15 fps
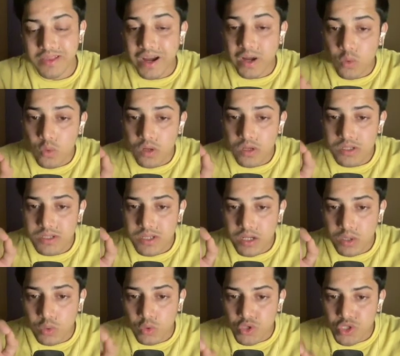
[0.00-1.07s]
That was the
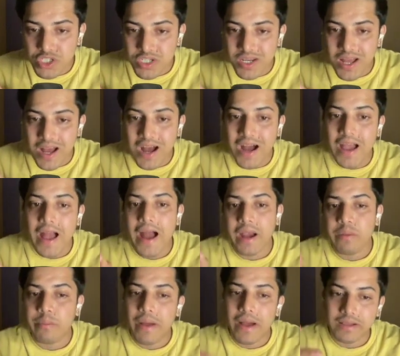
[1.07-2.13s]
question I
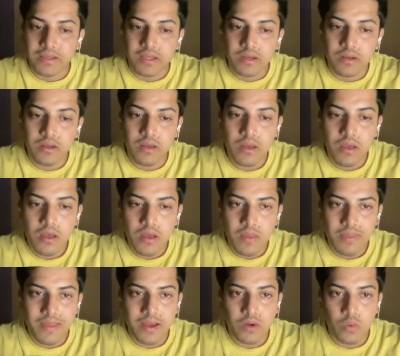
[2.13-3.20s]
had back then,
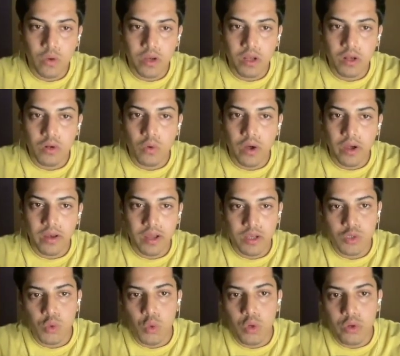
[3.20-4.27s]
that when a coin like
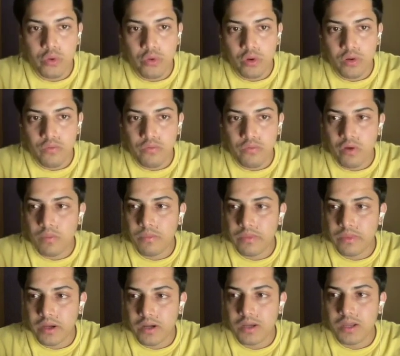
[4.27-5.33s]
Sol token from
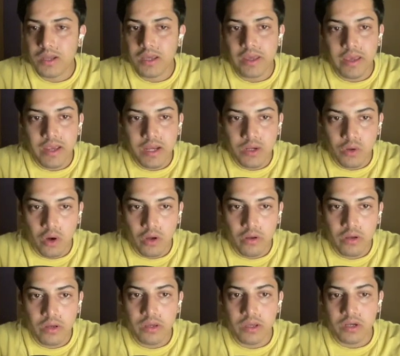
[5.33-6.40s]

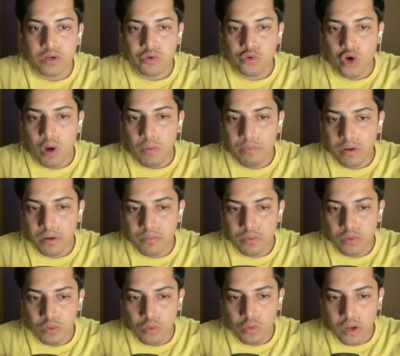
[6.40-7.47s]
$38, it dropped
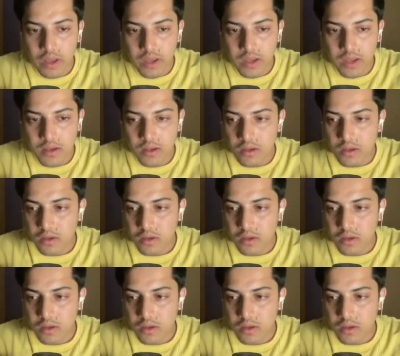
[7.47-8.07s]
up to like